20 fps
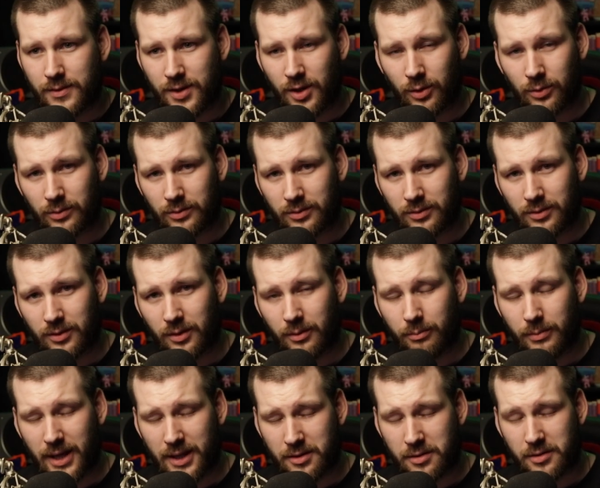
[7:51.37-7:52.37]
So,
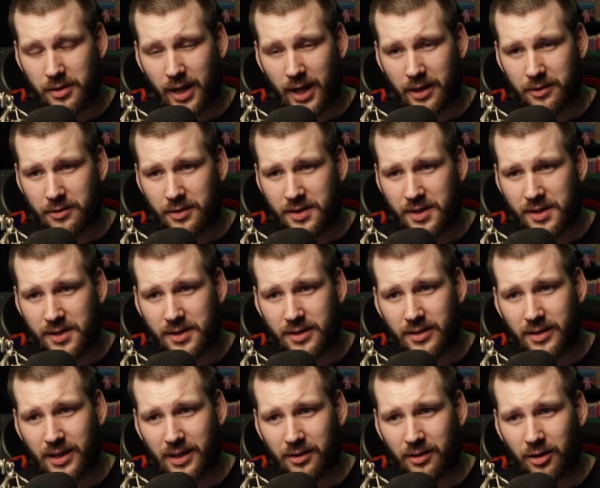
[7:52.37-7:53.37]
back to the addresses
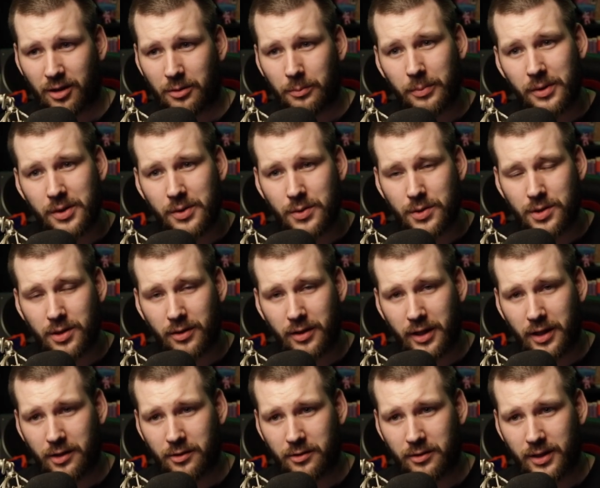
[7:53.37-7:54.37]
that can't be used on the
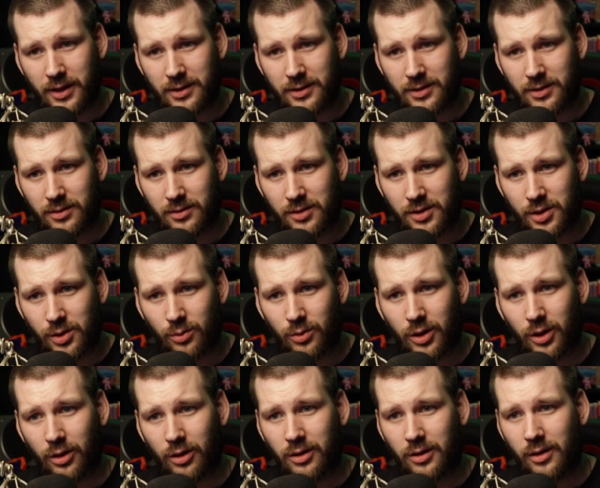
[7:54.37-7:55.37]
internet,
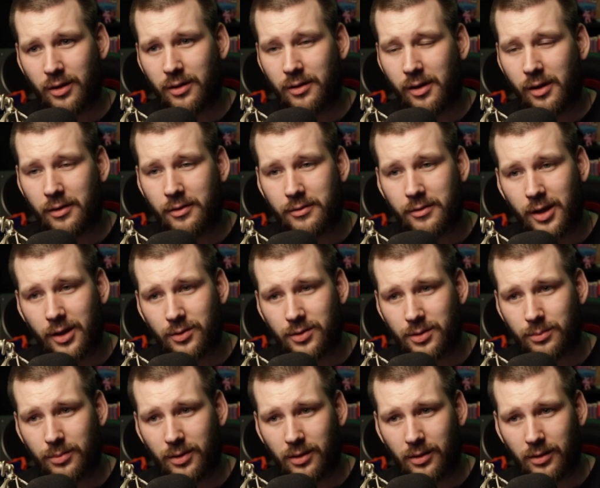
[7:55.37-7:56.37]
so-called
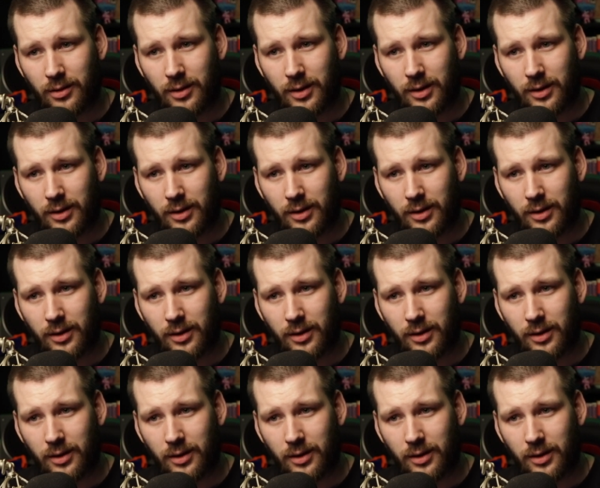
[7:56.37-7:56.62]
non-routable